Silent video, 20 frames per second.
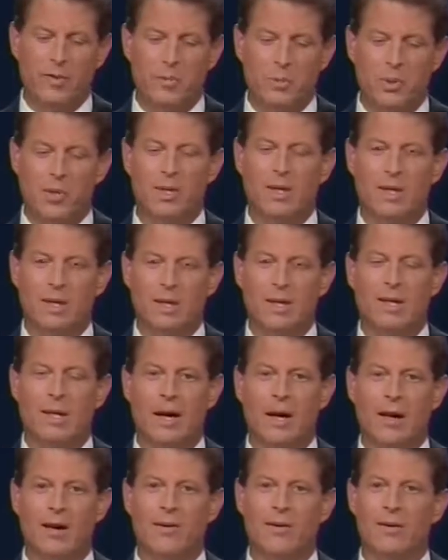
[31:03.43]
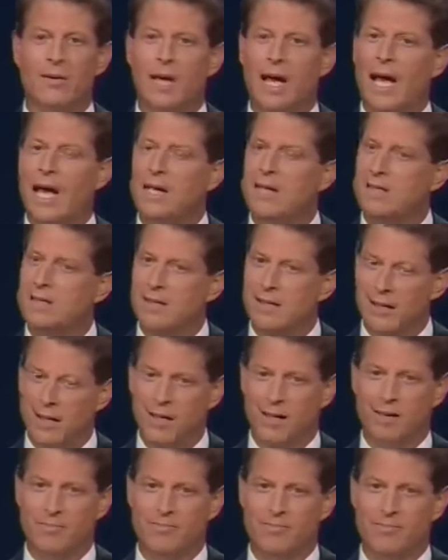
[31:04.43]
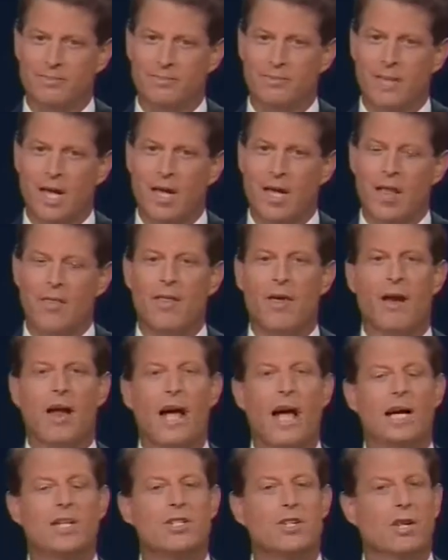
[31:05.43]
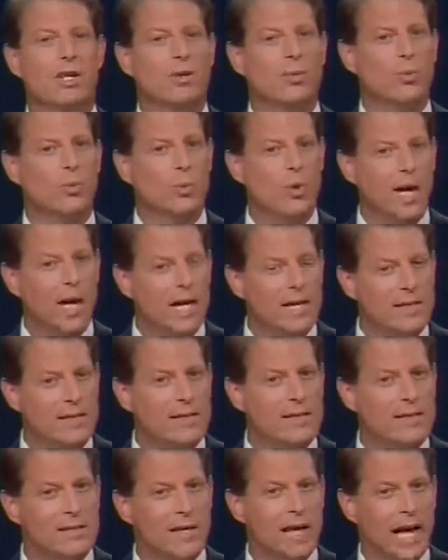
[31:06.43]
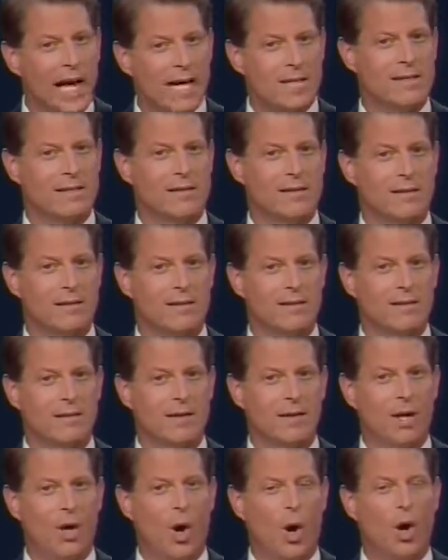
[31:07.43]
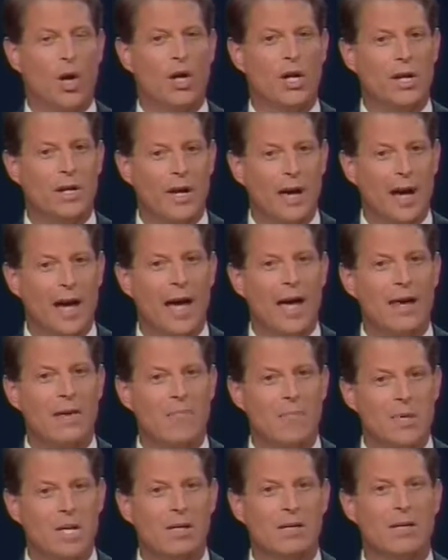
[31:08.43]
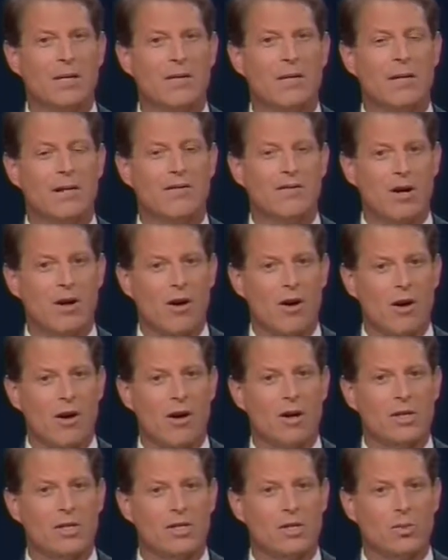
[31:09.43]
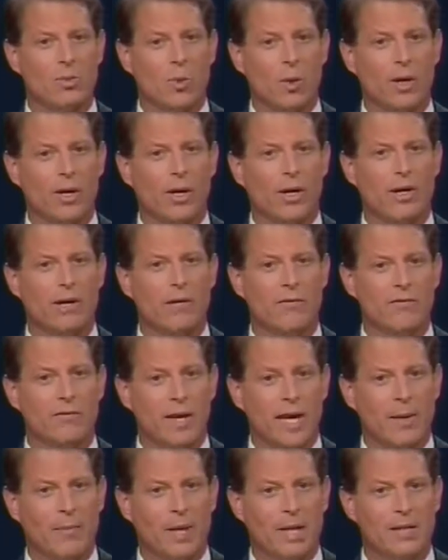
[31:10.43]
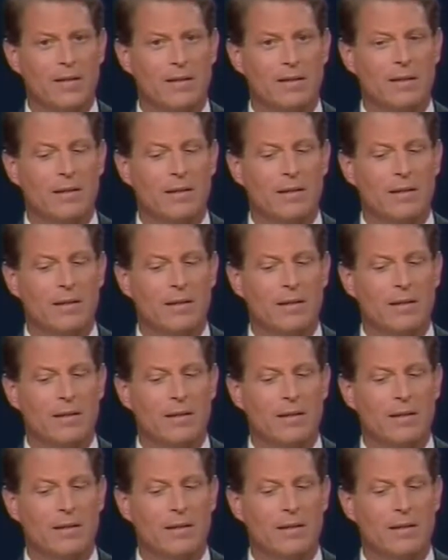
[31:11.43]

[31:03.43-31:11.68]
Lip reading: billion tax scheme that actually raises taxes on 9 million of the hardest working families.